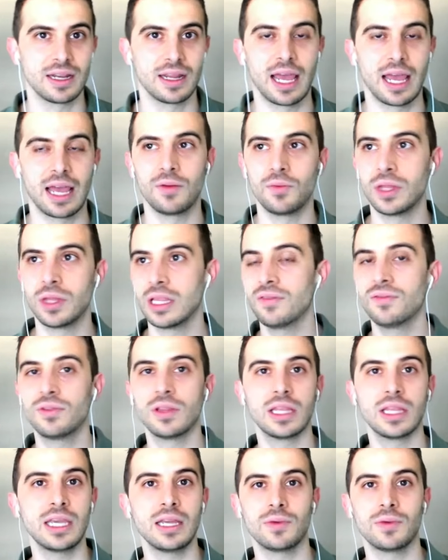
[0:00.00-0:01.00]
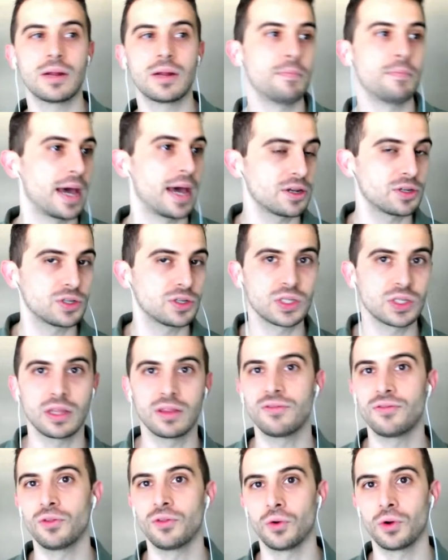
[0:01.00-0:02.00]
And we lived lean. We had a mattress on
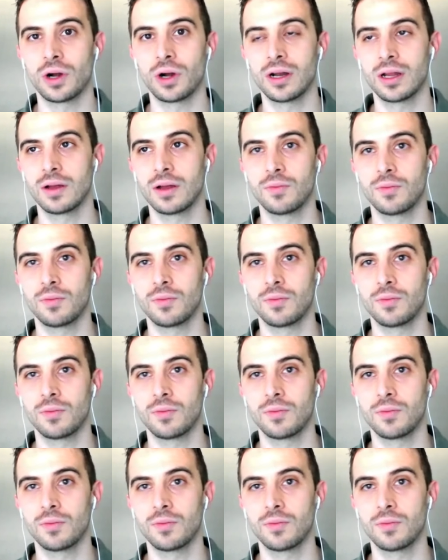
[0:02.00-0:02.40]
the floor.